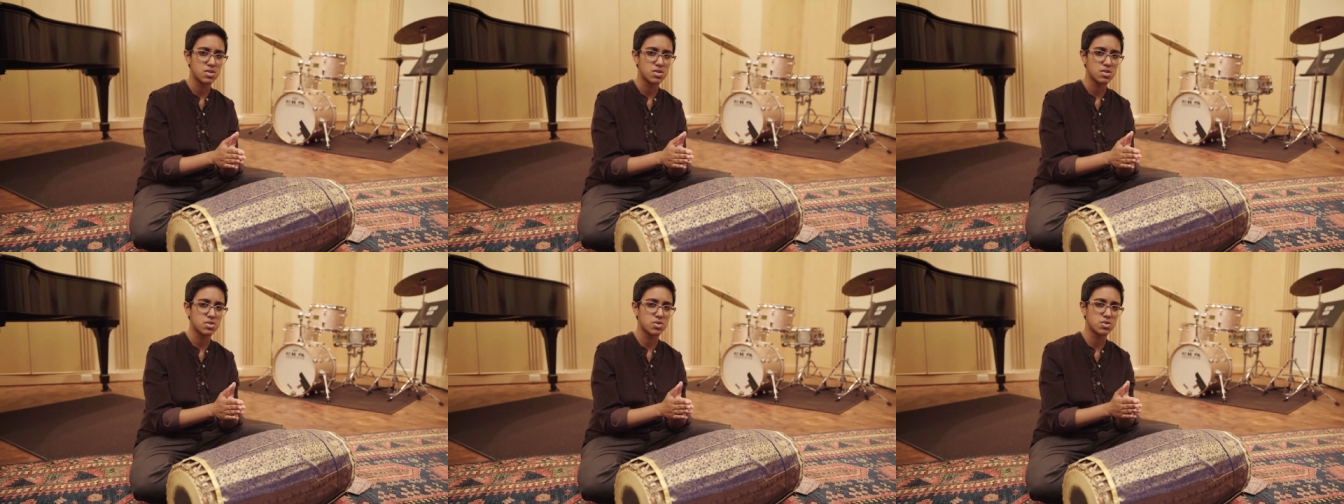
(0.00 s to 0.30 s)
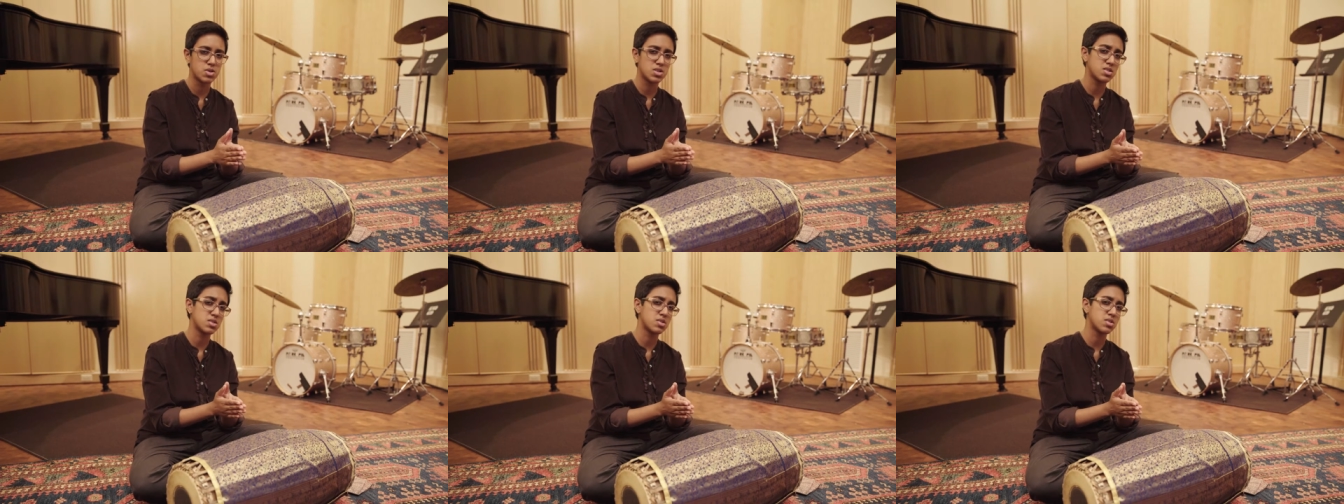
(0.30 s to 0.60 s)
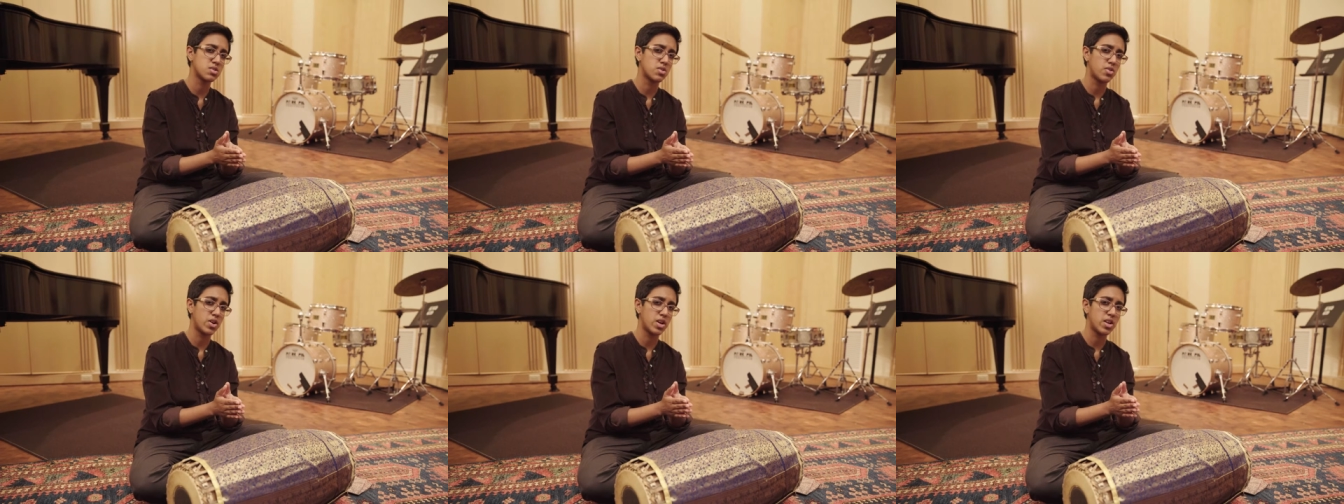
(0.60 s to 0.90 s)
So this
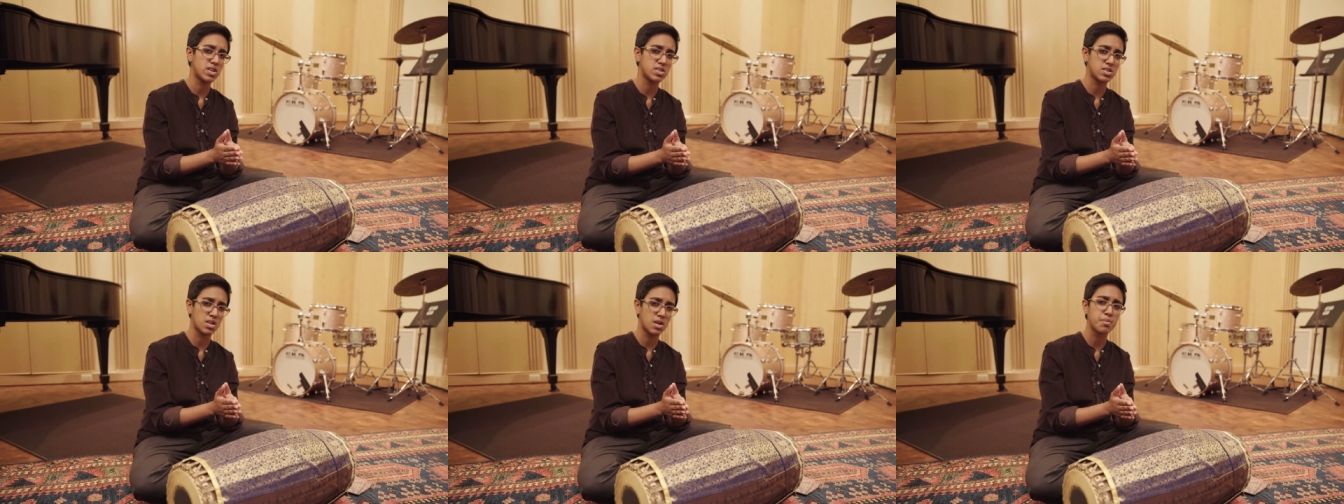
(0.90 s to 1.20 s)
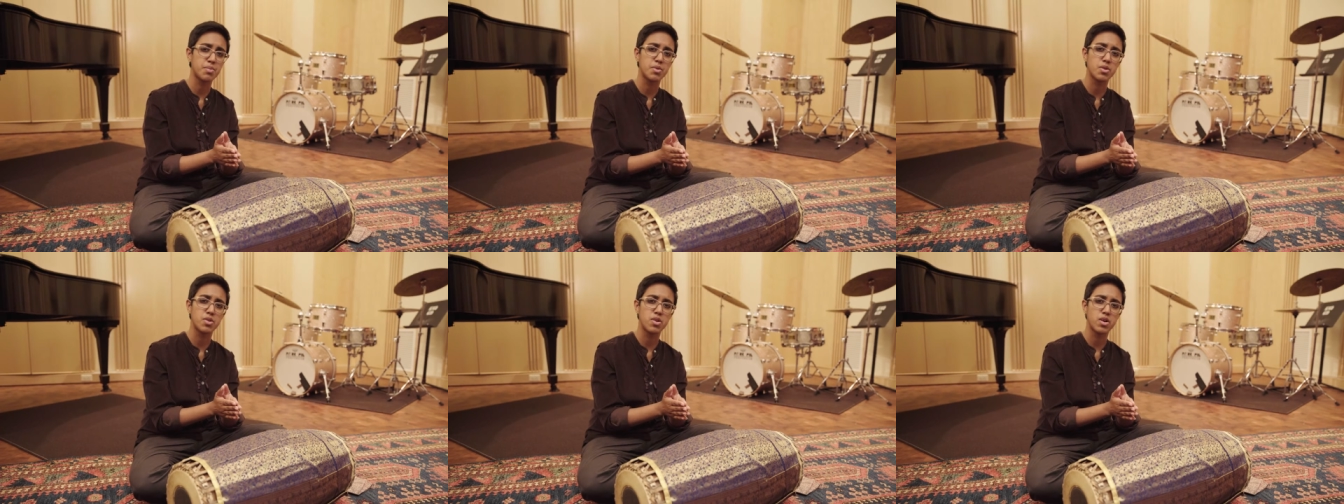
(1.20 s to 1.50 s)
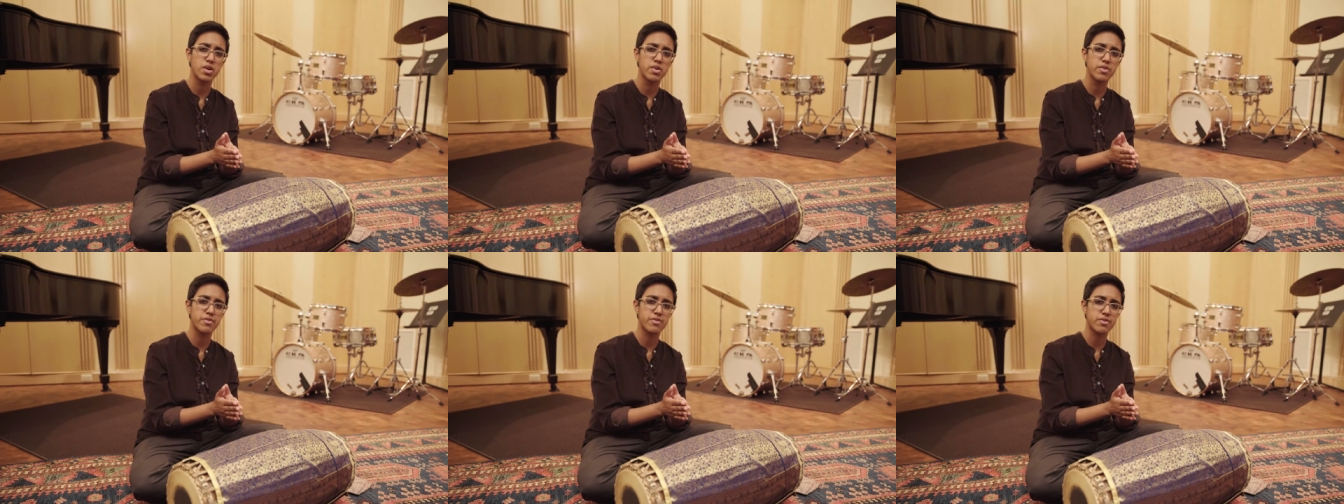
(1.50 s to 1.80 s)
is a great example
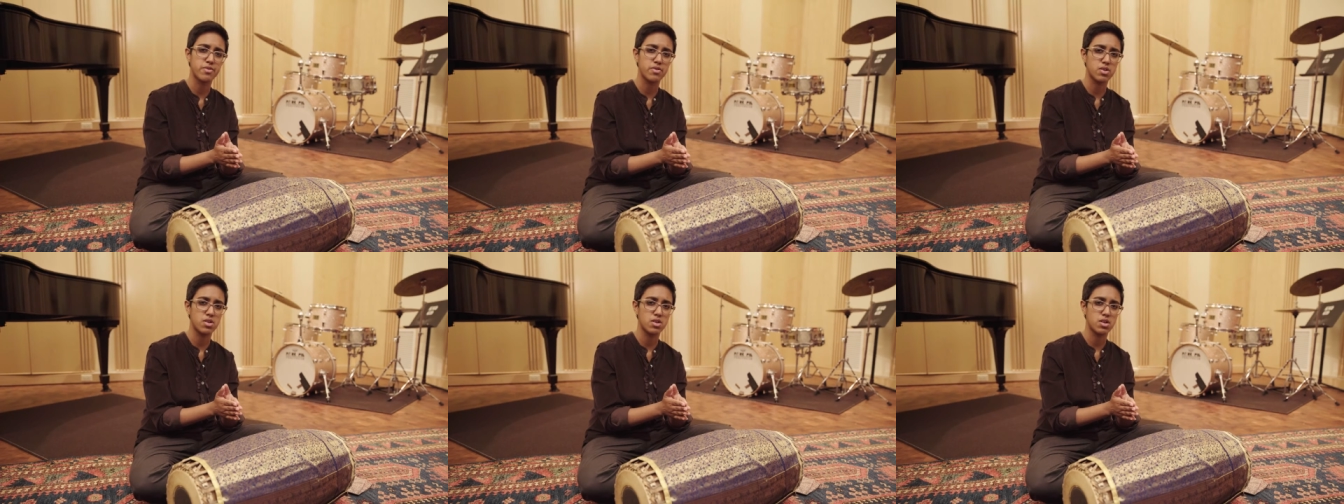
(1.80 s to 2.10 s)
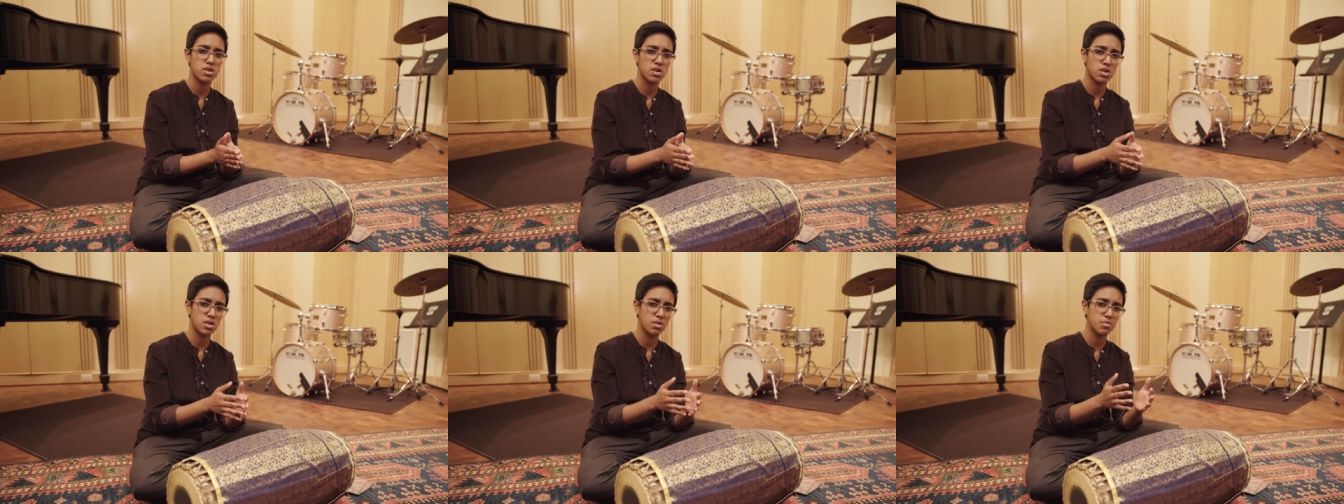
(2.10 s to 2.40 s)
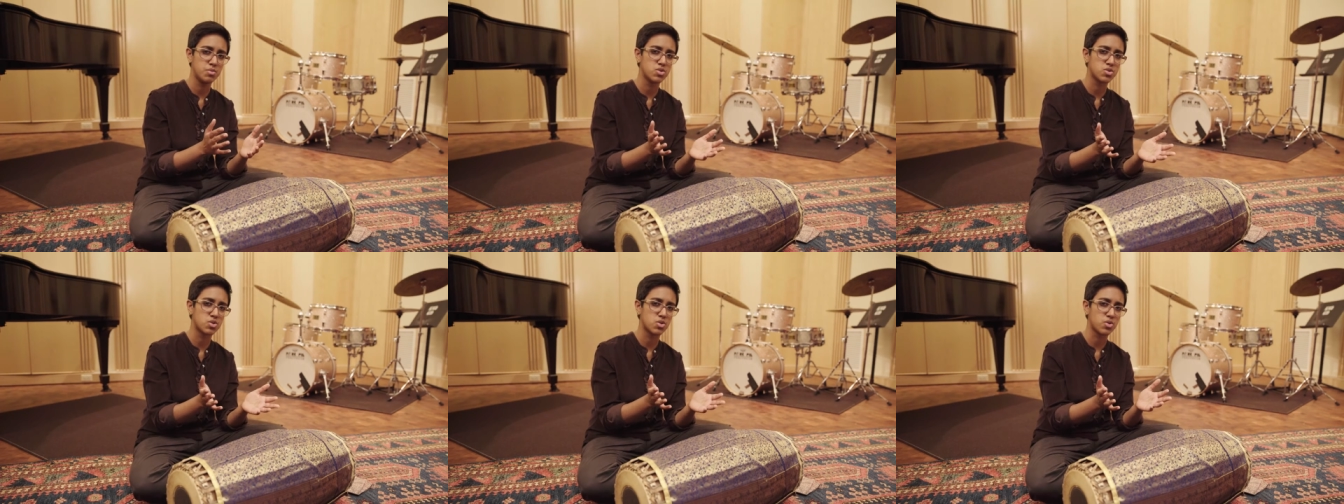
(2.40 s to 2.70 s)
of a
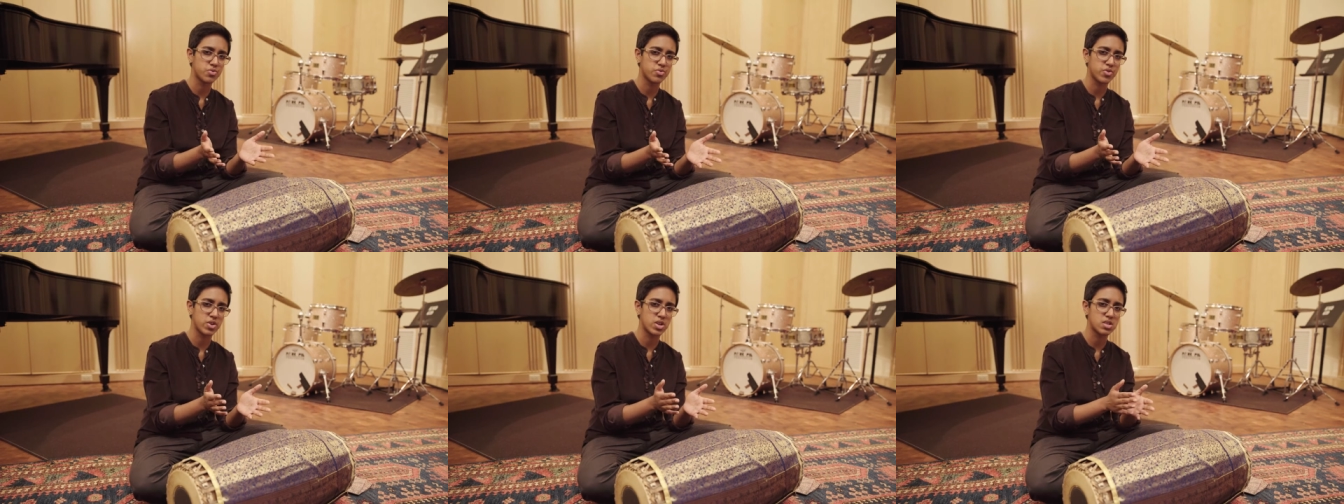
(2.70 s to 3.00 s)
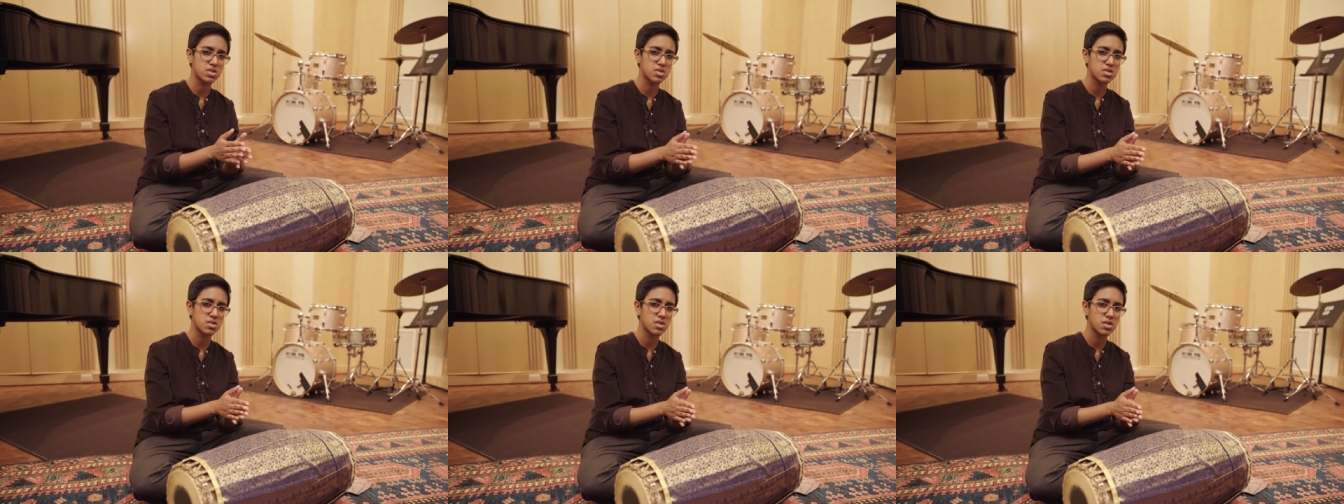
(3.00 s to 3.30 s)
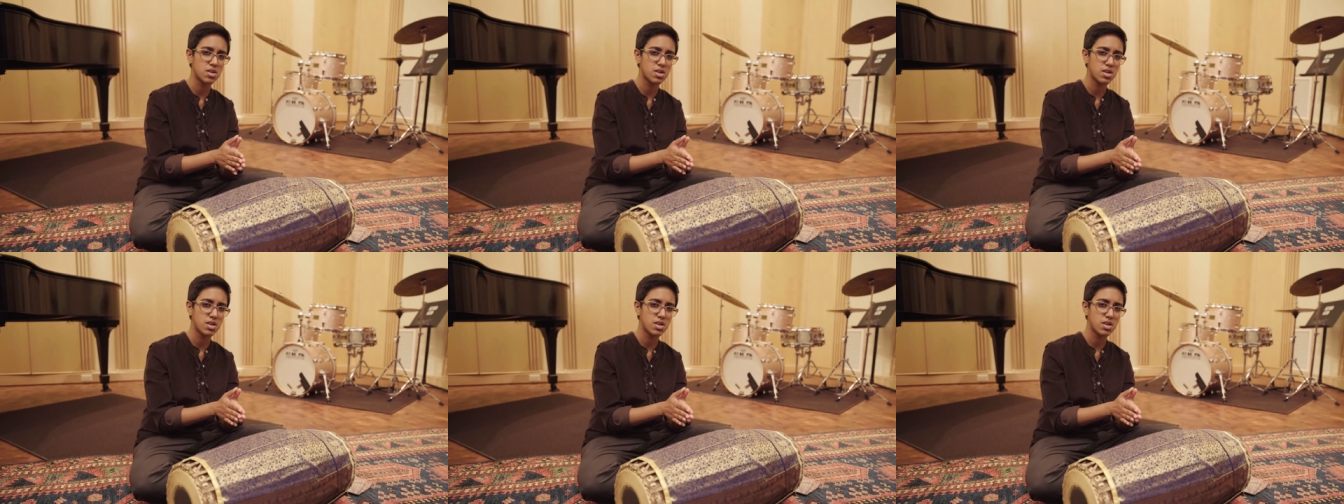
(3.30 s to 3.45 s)
musical phrase.